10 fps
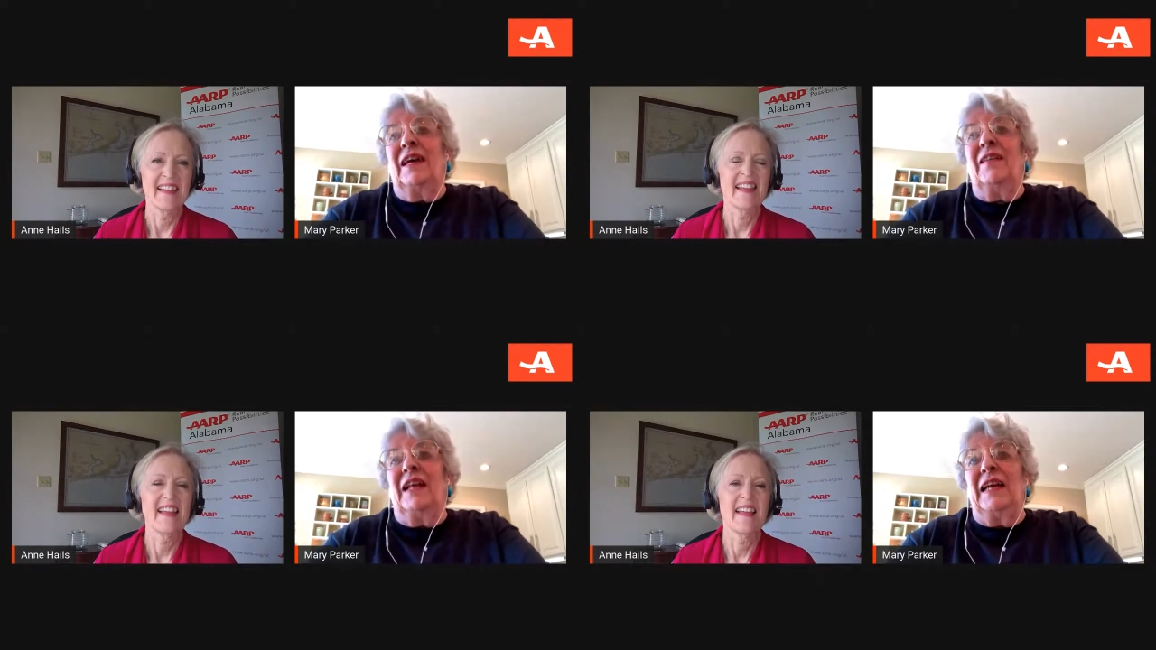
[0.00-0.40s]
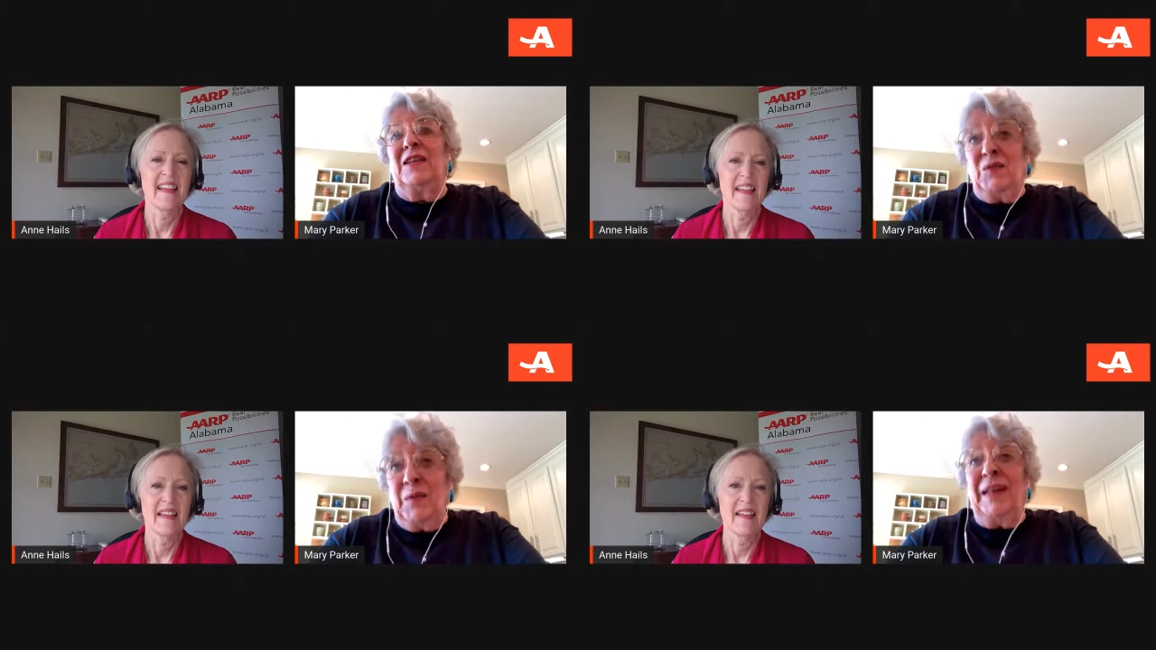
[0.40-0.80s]
Speaker 1: In the
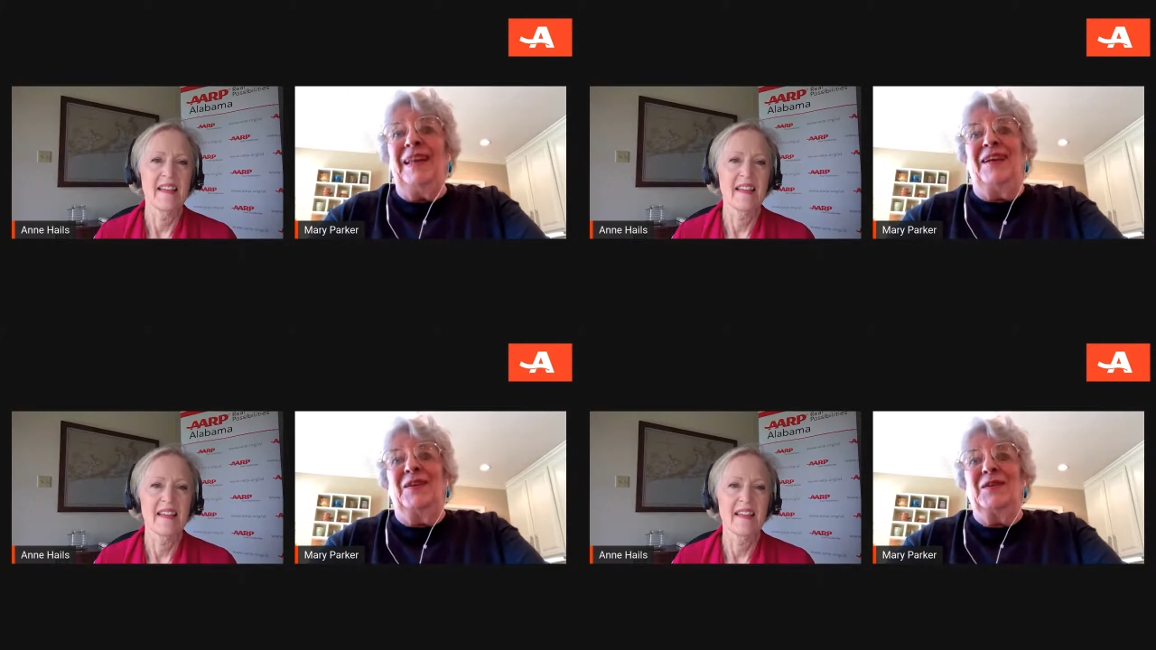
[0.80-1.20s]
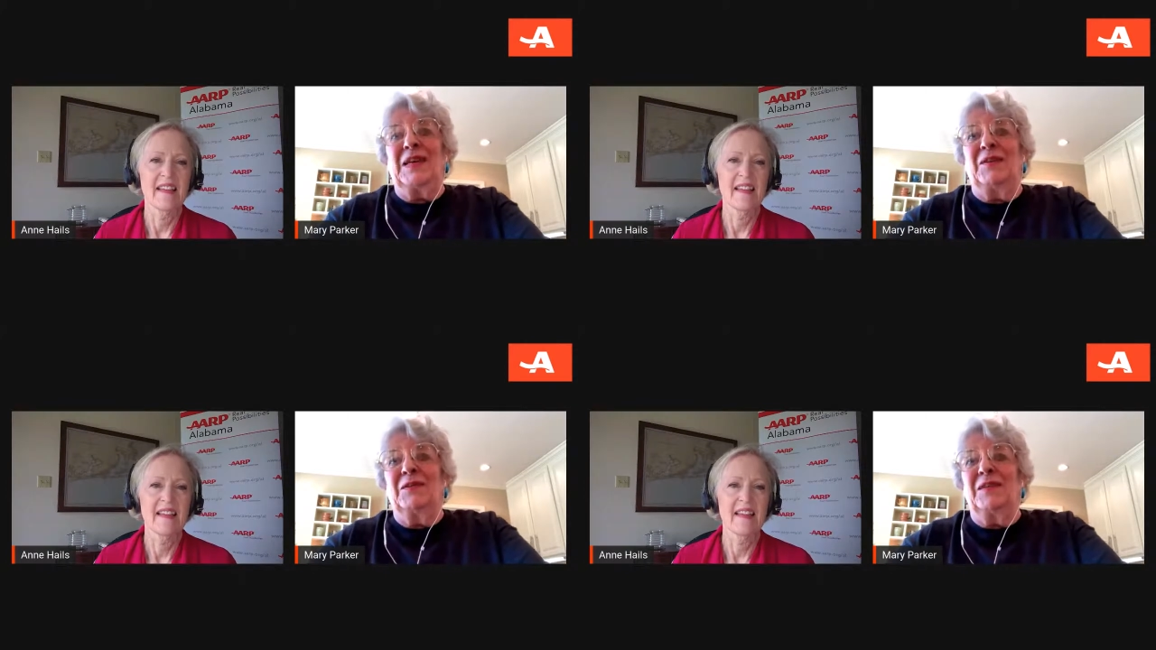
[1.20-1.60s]
last 20 years,
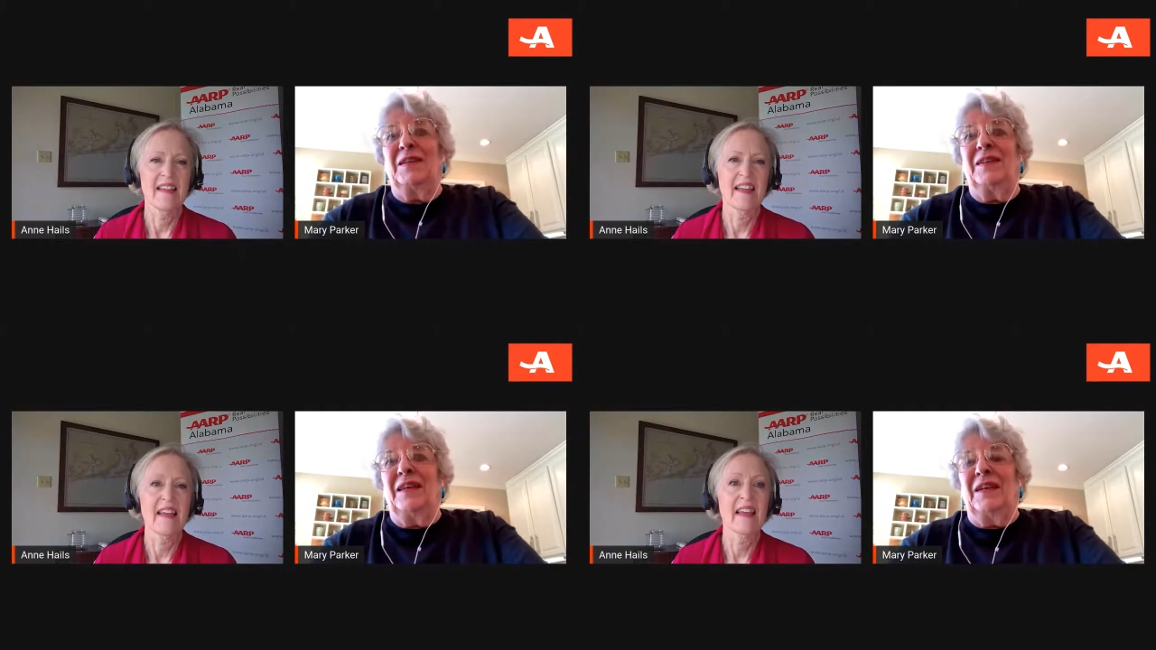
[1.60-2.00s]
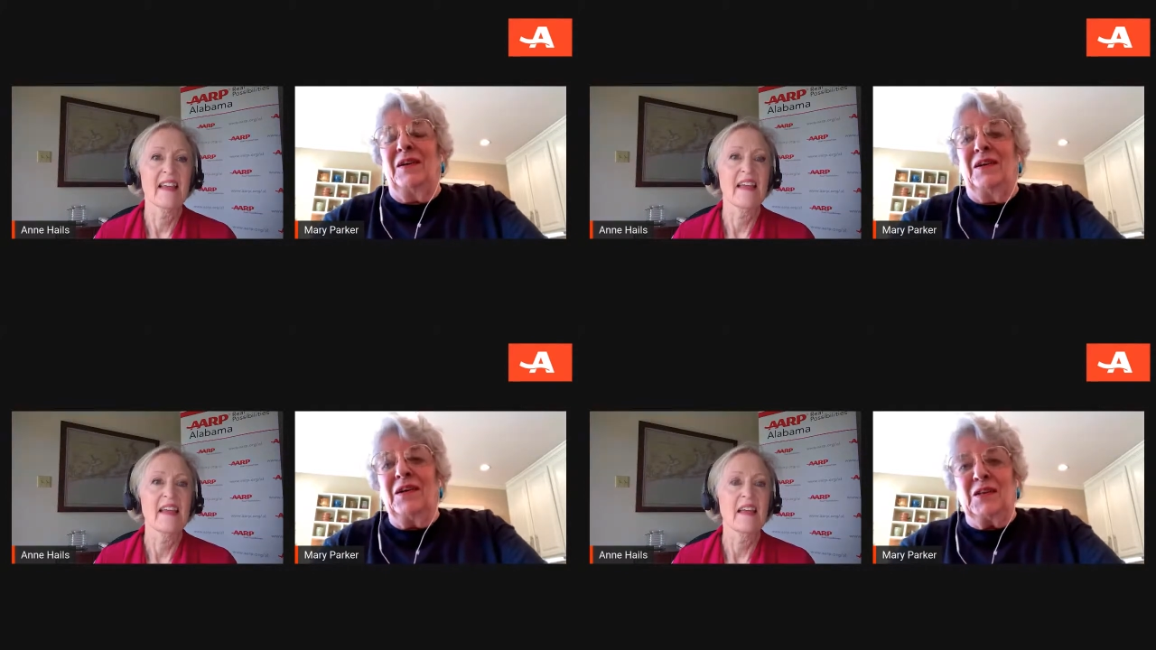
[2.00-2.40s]
I was at the
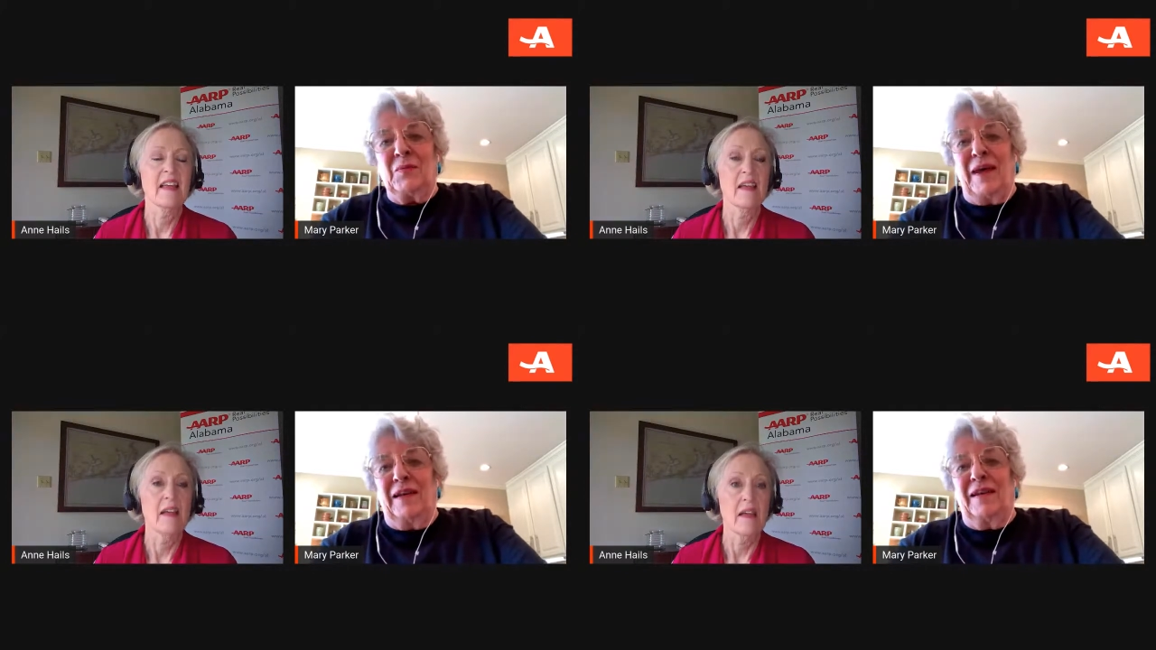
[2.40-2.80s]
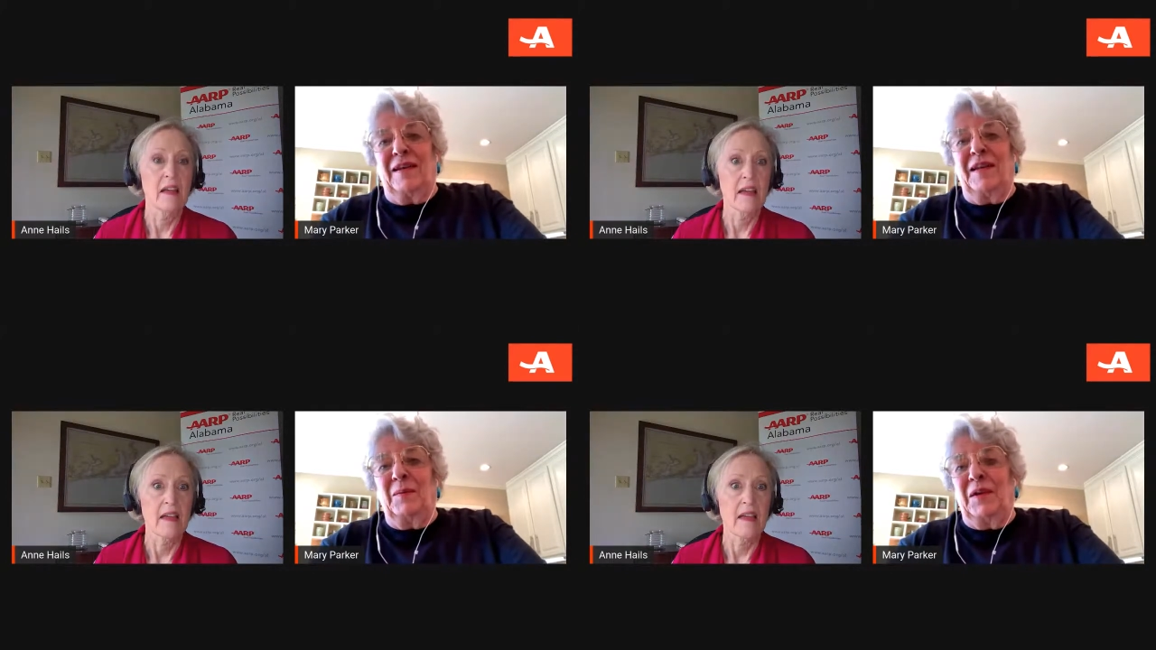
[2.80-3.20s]
Arts
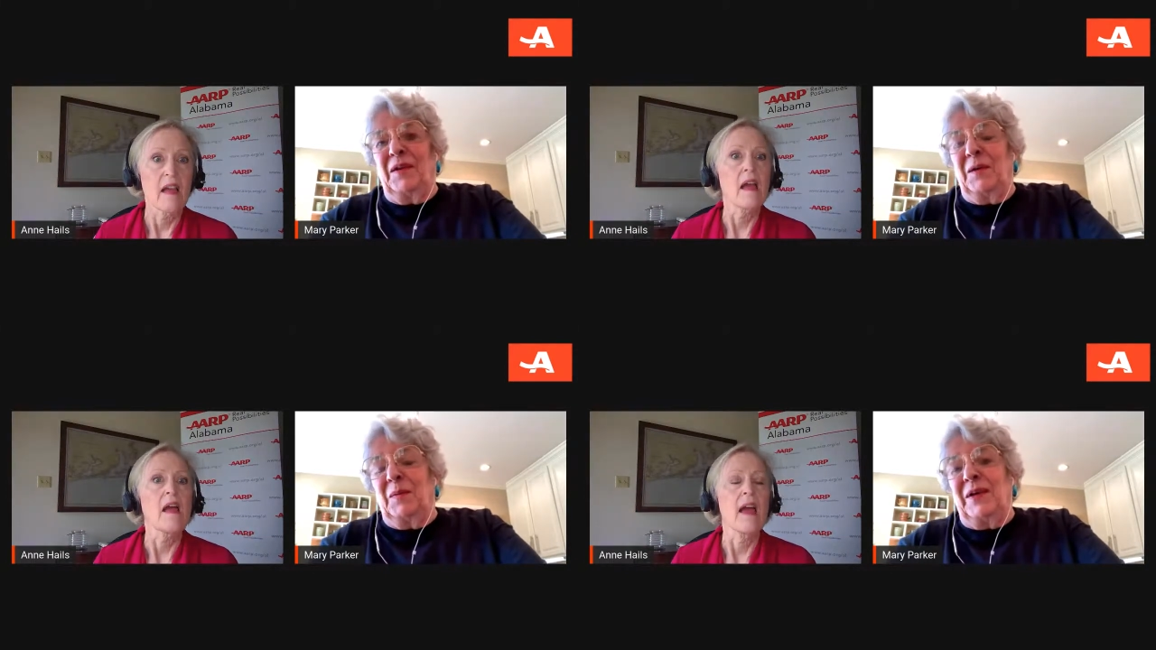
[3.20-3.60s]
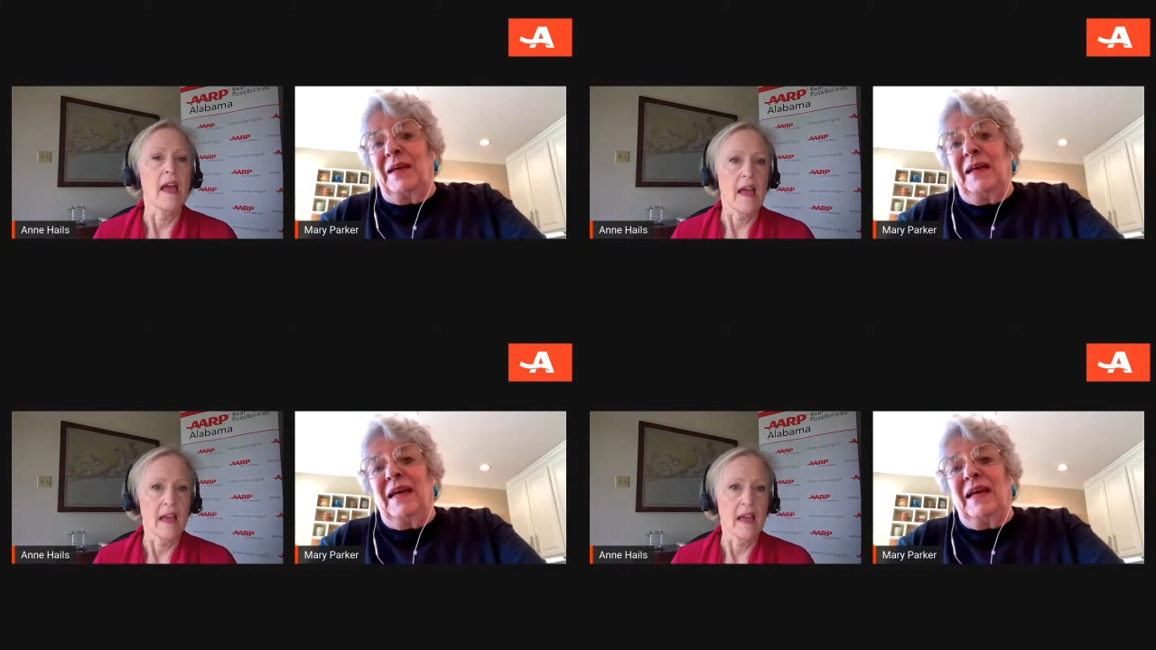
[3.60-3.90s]
Magnet in Montgomery,